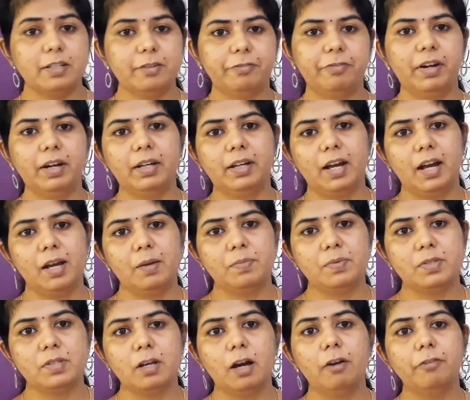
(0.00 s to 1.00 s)
different
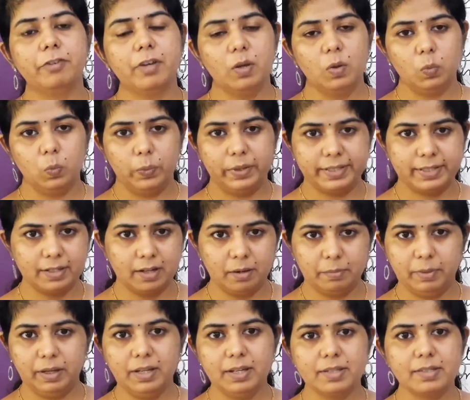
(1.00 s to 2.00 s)
types of
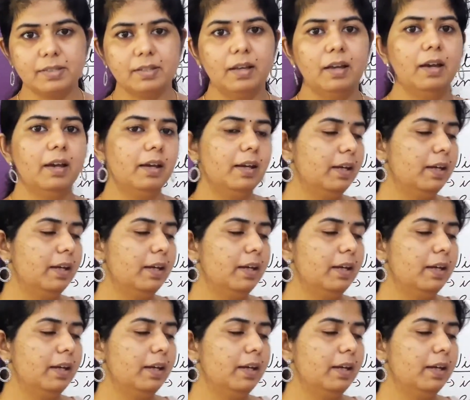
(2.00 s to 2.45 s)
vitamins.